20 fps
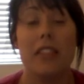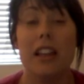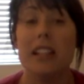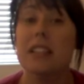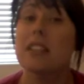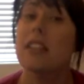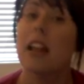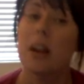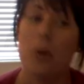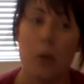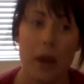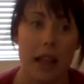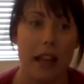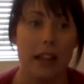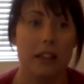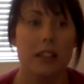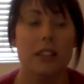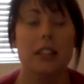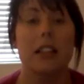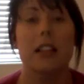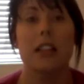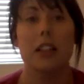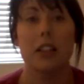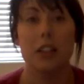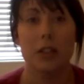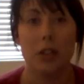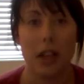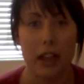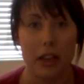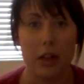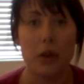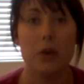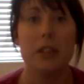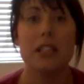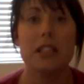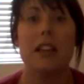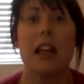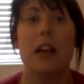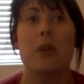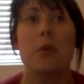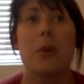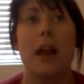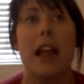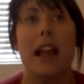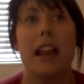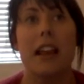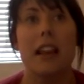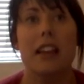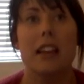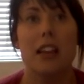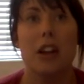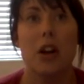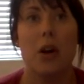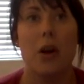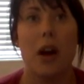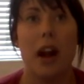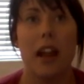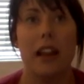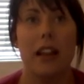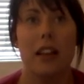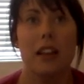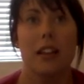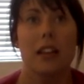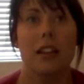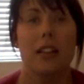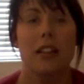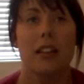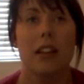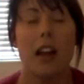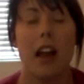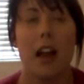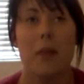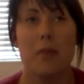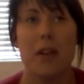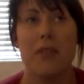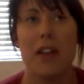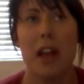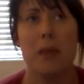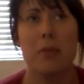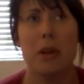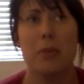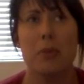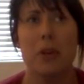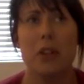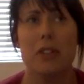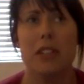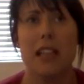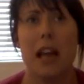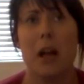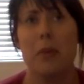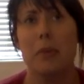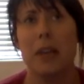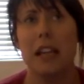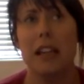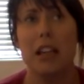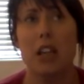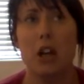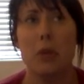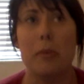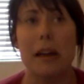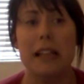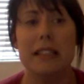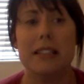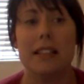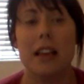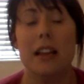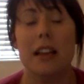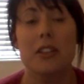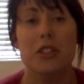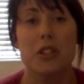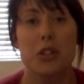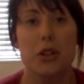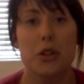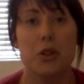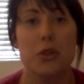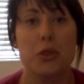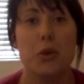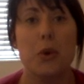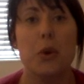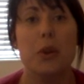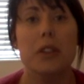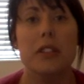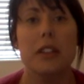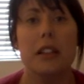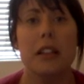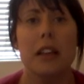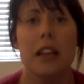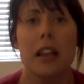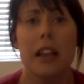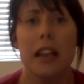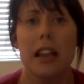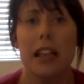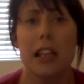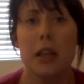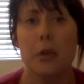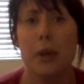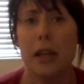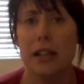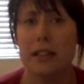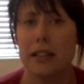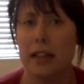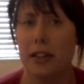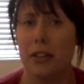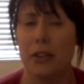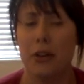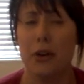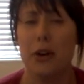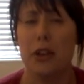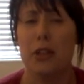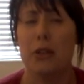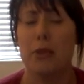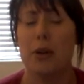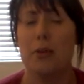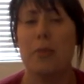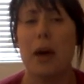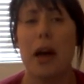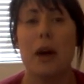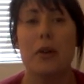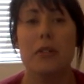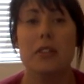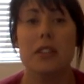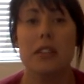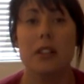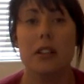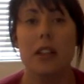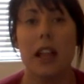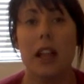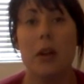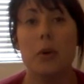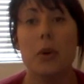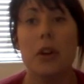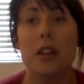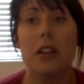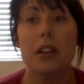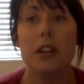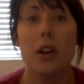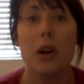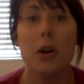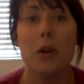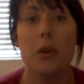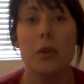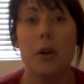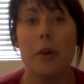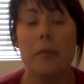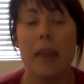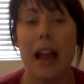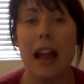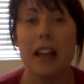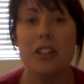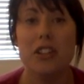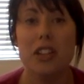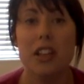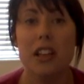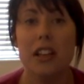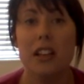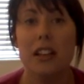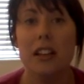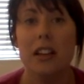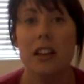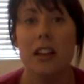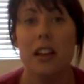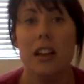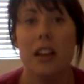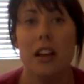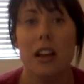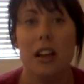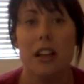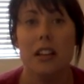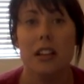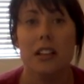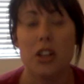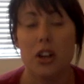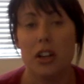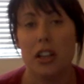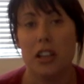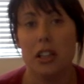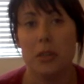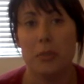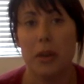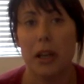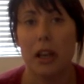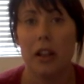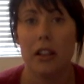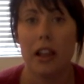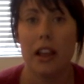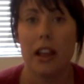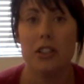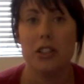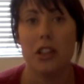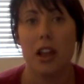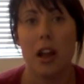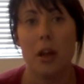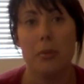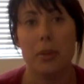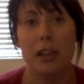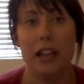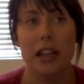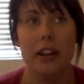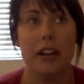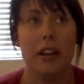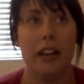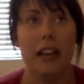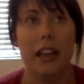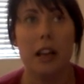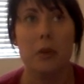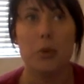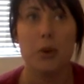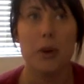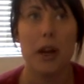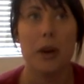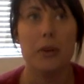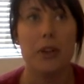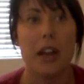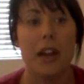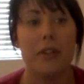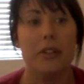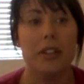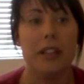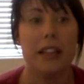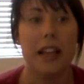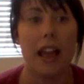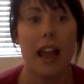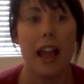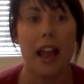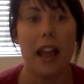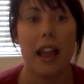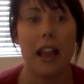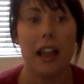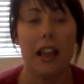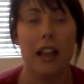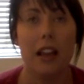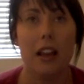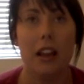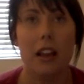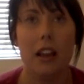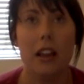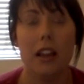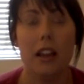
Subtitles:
that's a lot of weight. I know it's a lot of weight. I've had people tell me, my son is 2 years old and he weighs like 33 pounds. And they're like, well, imagine starting to pick Elisha up and carrying him around every day,